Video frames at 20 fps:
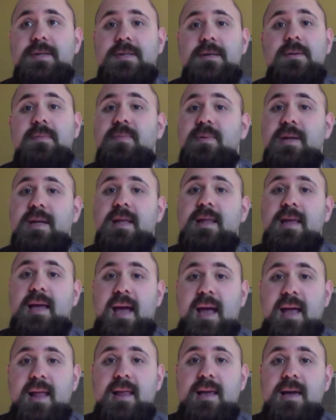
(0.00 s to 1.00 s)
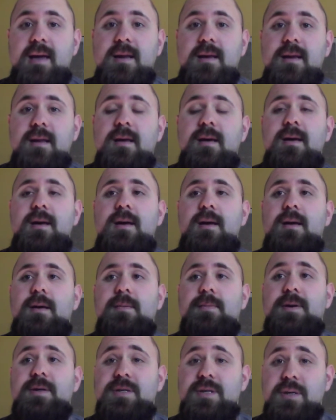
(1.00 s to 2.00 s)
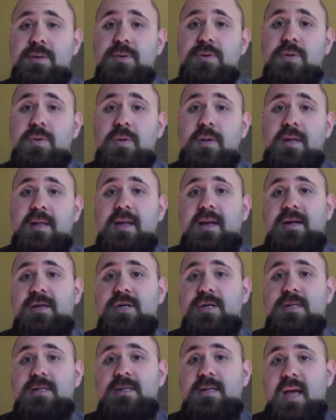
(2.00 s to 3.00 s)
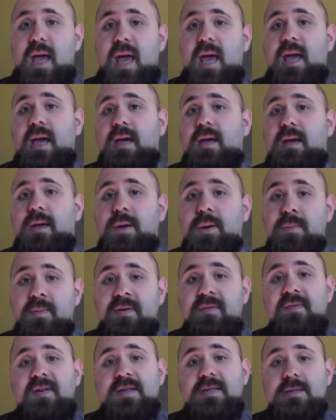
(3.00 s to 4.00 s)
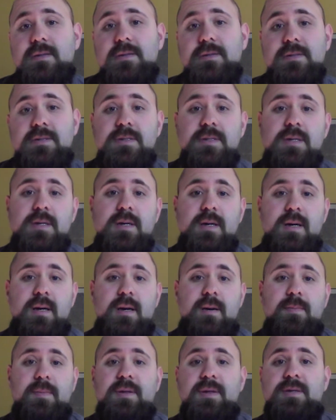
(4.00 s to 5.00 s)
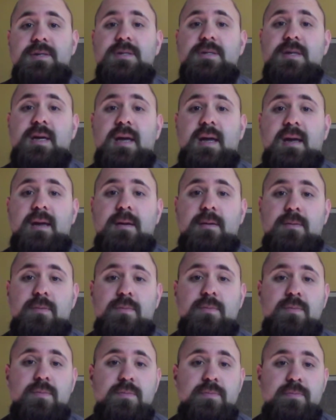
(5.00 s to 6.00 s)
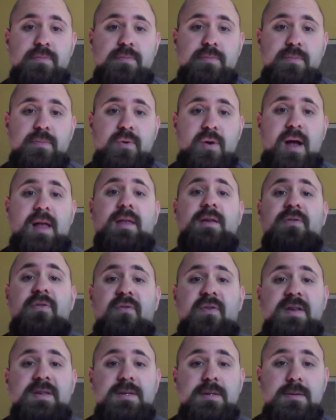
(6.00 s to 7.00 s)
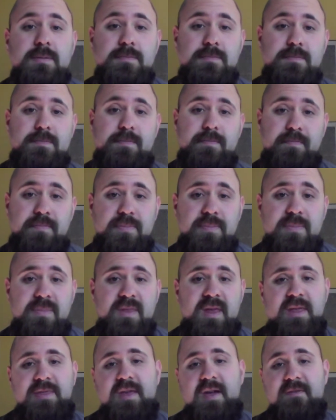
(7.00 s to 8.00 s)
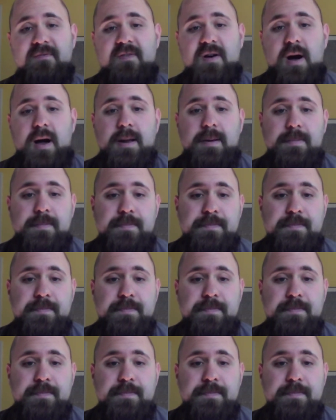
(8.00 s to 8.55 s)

is completely alien, because usually they just take human vessels. This is a Kralis vessel that they fought.